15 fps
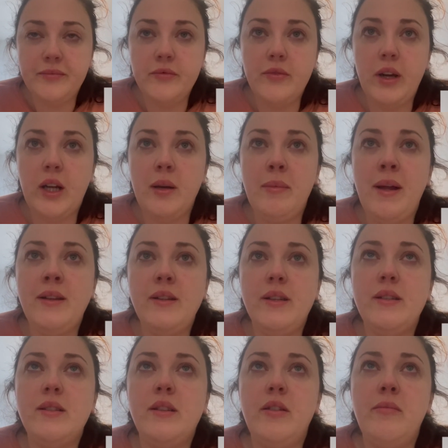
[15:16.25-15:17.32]

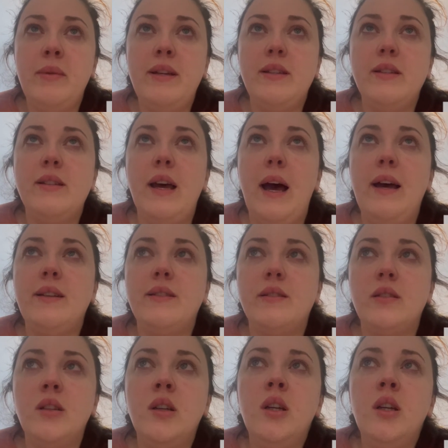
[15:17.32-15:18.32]
recommended me to test,